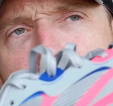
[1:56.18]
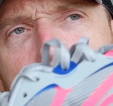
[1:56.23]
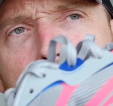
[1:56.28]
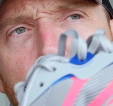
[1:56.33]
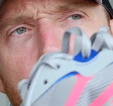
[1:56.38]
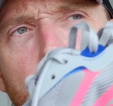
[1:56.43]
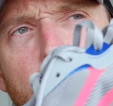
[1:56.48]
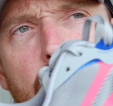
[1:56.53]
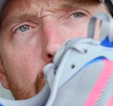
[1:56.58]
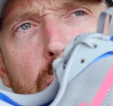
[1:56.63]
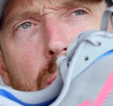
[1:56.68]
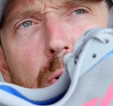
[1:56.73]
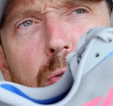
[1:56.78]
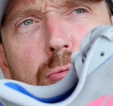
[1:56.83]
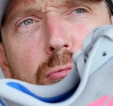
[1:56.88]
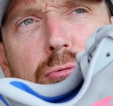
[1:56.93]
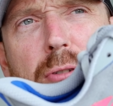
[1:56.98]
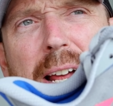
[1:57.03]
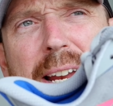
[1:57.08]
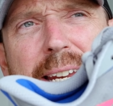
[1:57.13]
the
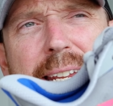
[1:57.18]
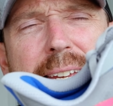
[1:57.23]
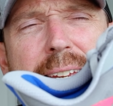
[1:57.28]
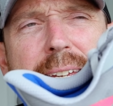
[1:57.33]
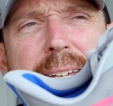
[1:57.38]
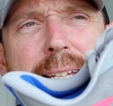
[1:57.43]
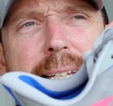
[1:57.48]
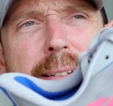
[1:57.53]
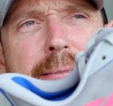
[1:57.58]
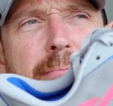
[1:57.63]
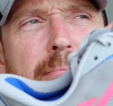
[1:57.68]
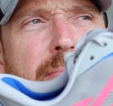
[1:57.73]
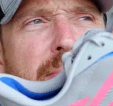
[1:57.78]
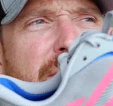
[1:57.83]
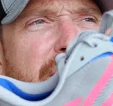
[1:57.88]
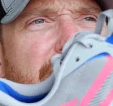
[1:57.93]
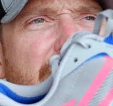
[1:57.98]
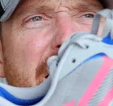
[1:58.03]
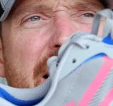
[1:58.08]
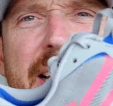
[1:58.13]
more
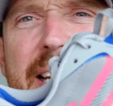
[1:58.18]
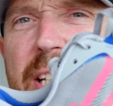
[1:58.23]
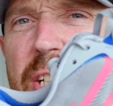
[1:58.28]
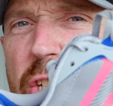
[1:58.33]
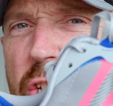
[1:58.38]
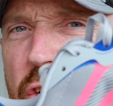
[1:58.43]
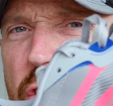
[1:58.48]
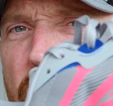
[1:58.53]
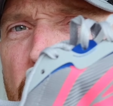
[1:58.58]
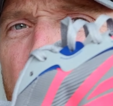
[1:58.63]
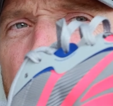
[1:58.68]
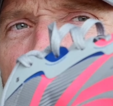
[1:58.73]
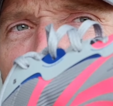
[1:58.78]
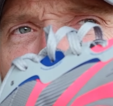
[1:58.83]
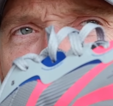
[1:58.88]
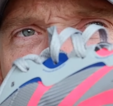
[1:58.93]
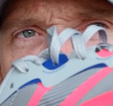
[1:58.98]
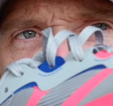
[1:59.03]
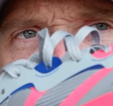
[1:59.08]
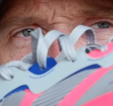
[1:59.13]
running feeling shoe
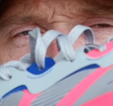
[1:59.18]
from the